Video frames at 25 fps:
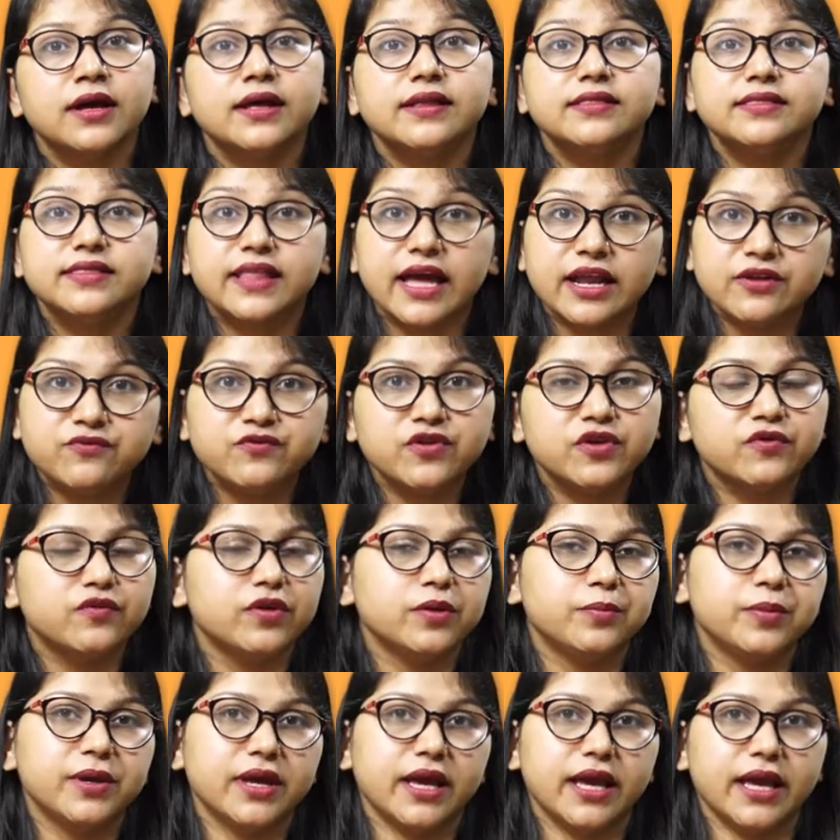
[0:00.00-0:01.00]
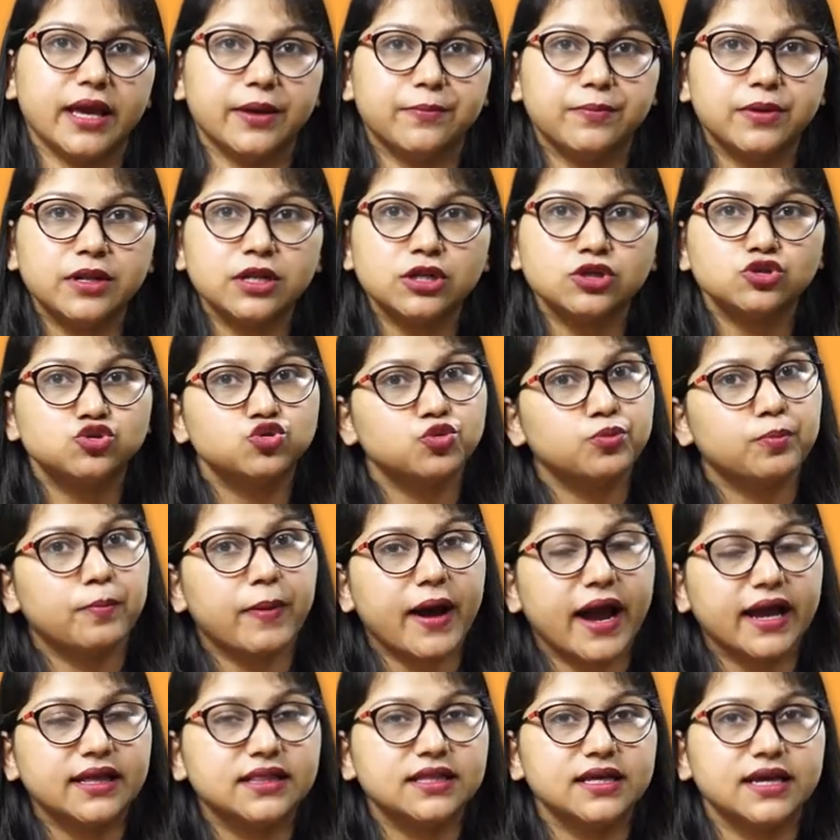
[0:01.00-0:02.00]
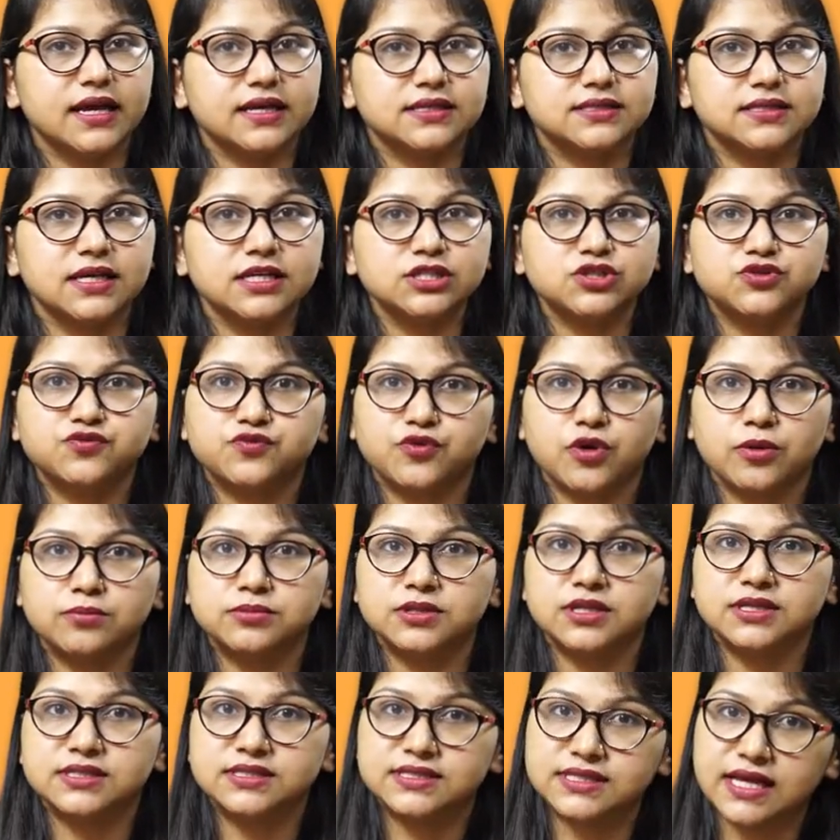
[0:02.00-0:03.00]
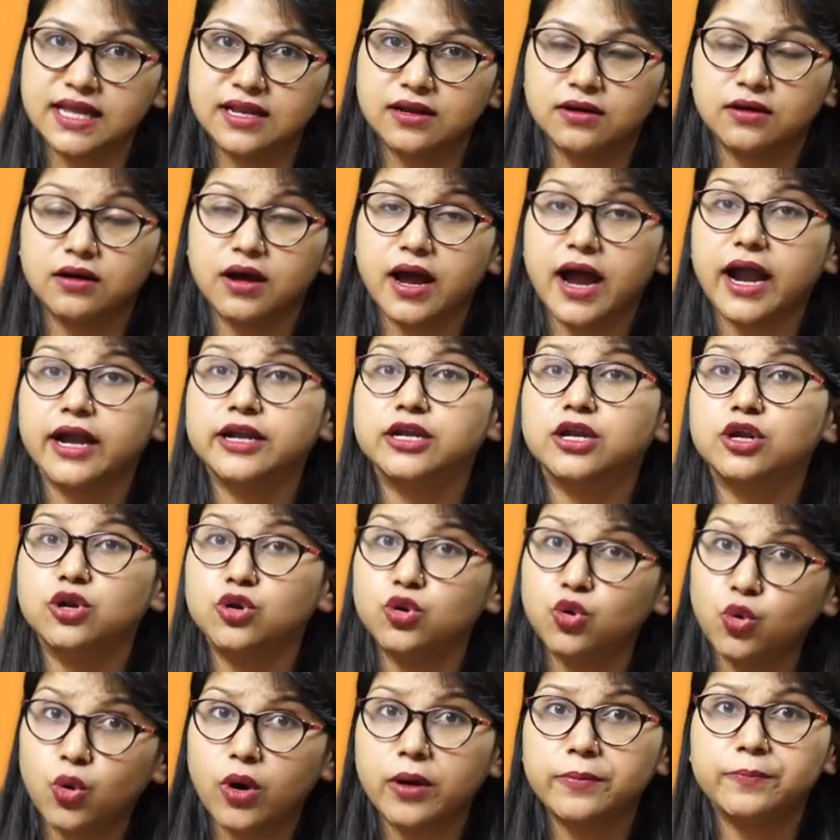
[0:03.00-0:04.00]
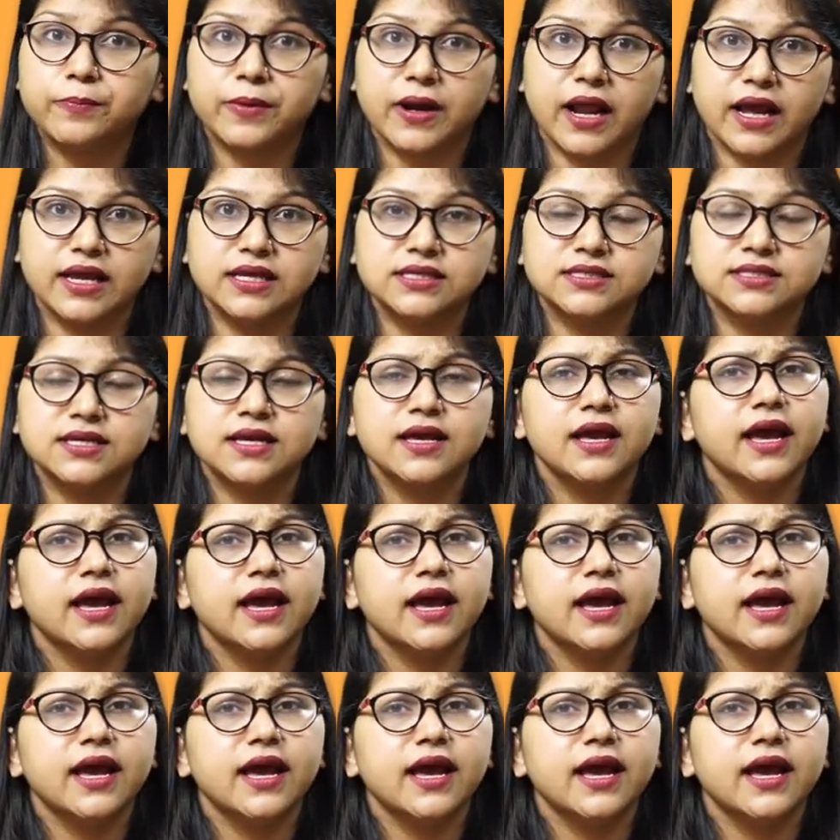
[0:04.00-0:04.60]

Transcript: then we will be able to buy the assets from the seller at a lower price